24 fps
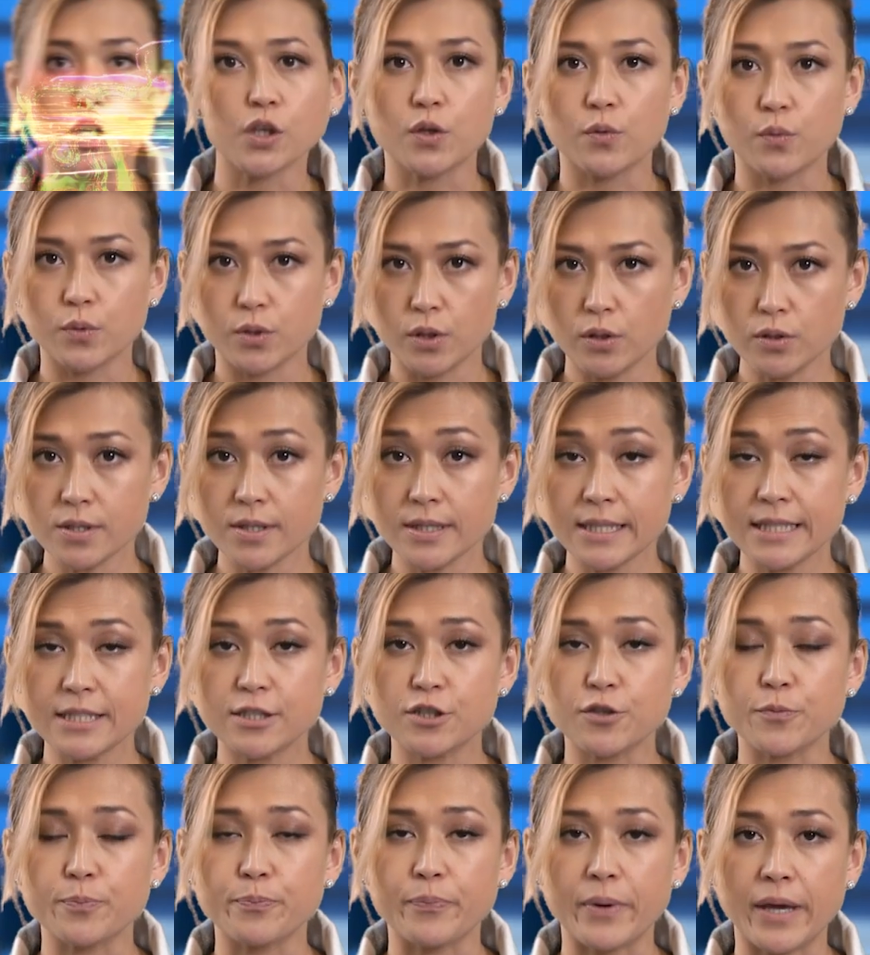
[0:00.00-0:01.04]
You would also
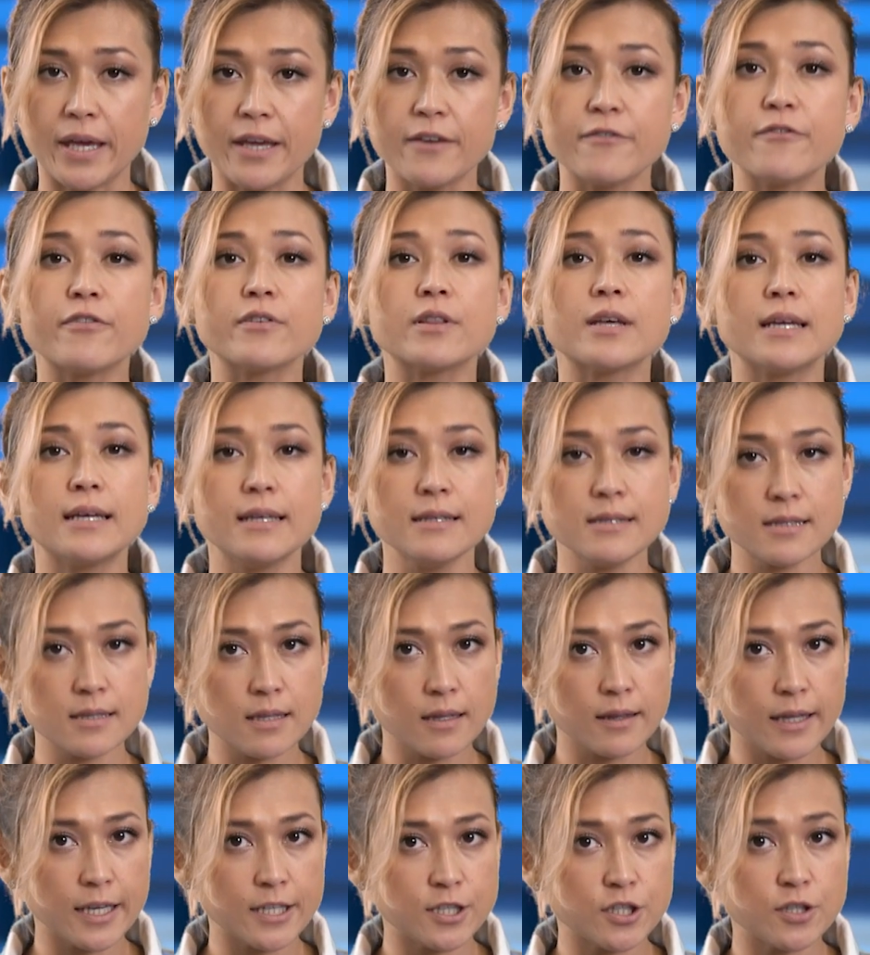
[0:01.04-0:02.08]
need to pay for the
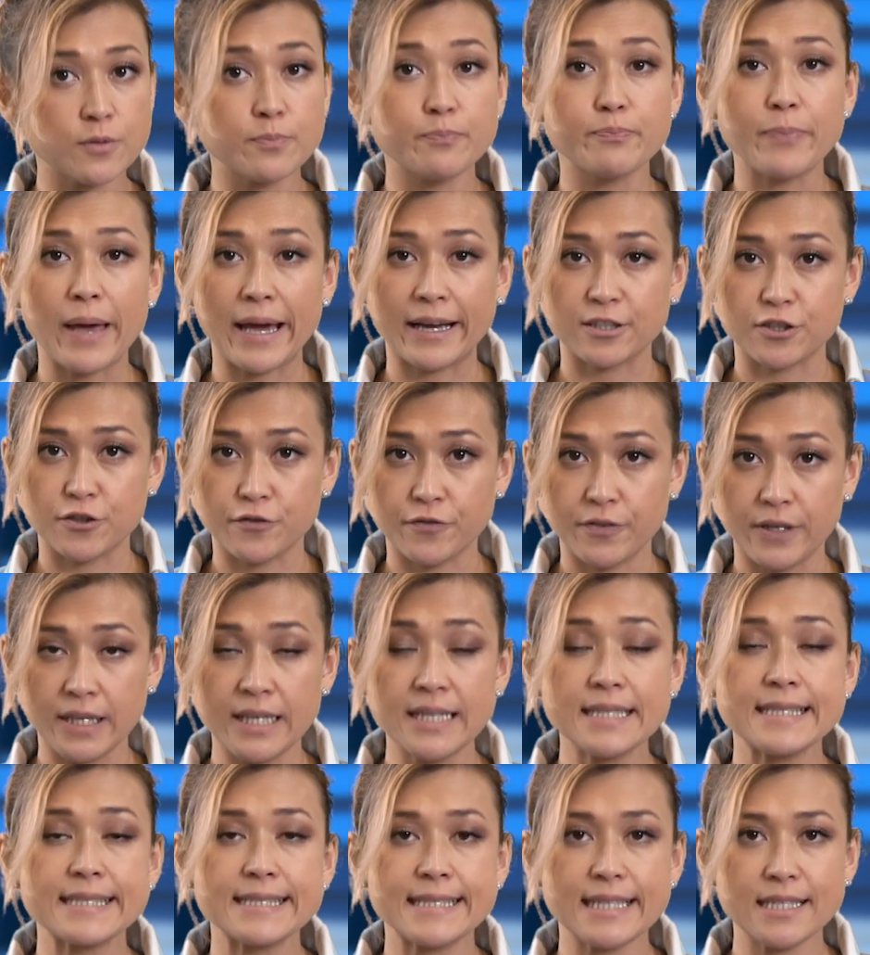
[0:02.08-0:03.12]
installation package
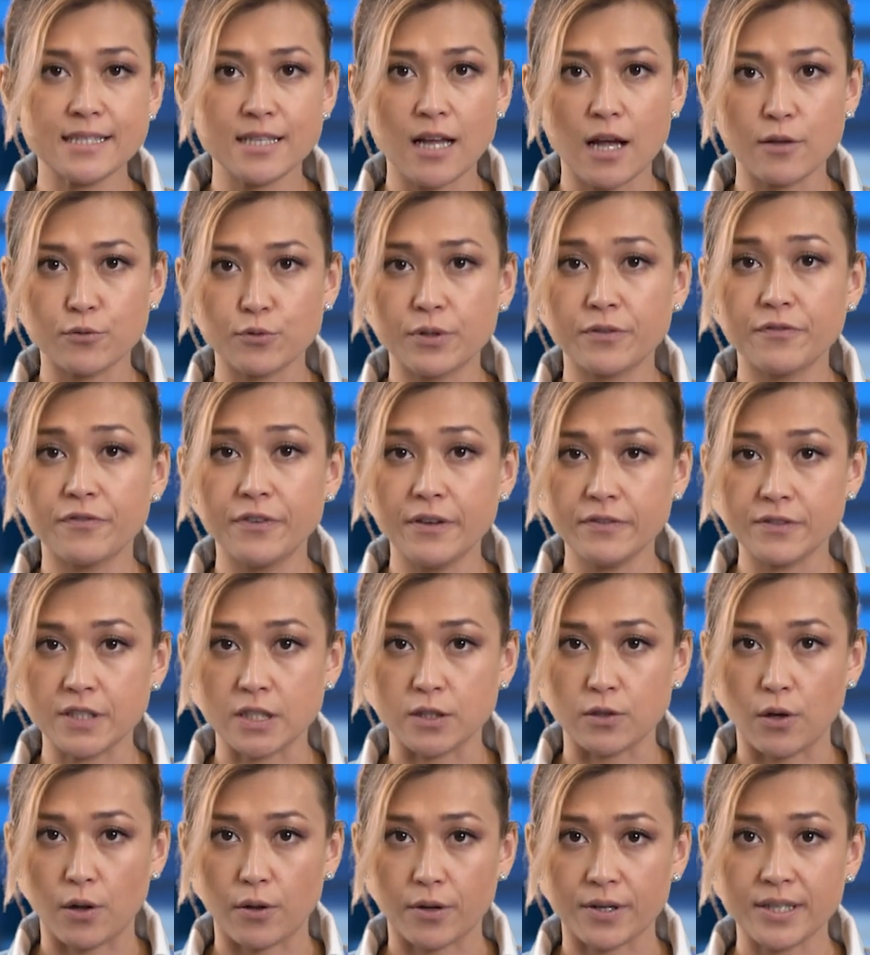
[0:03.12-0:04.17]
fee
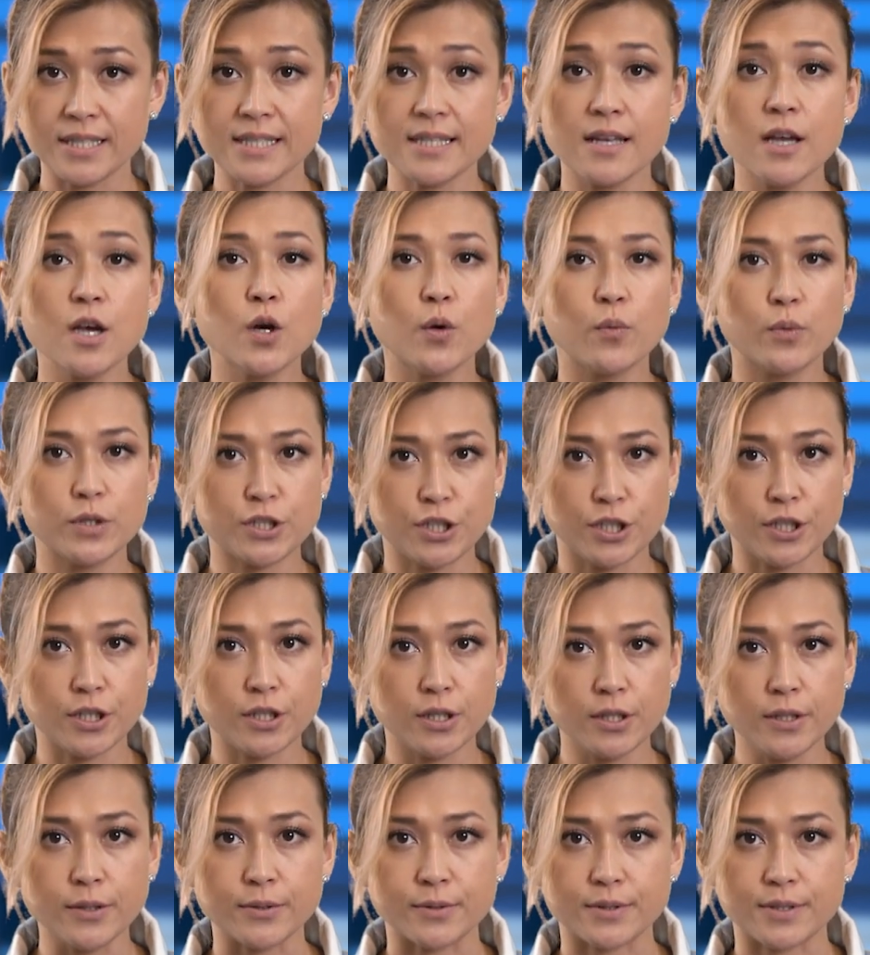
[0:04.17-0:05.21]
$650, which
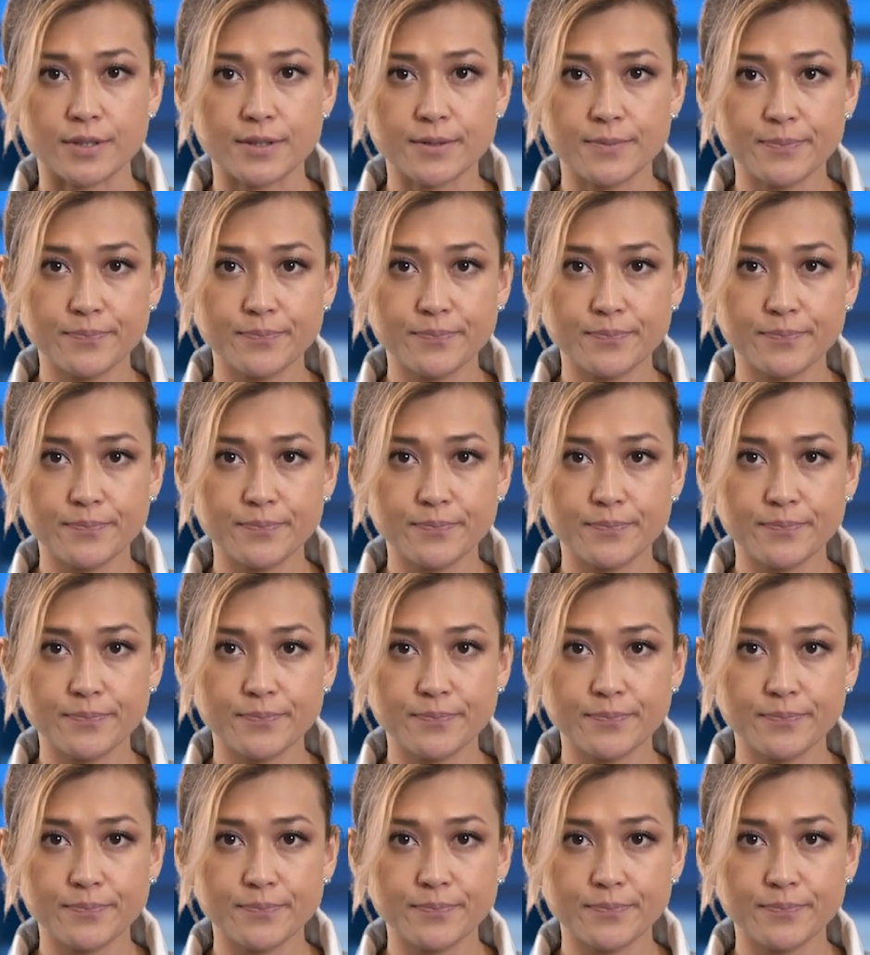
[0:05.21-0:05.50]
includes